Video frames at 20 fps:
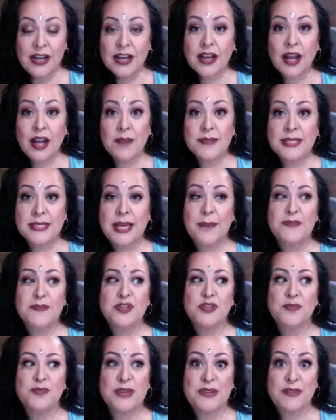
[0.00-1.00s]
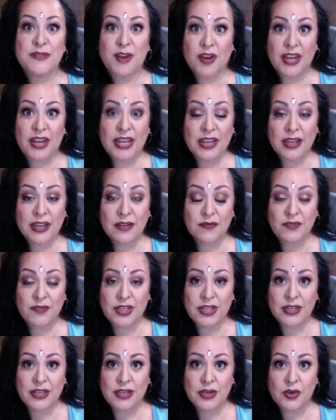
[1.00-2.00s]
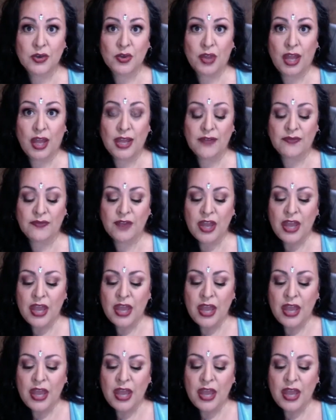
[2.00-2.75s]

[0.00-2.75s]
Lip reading: comes up to be very inconvenient in your life.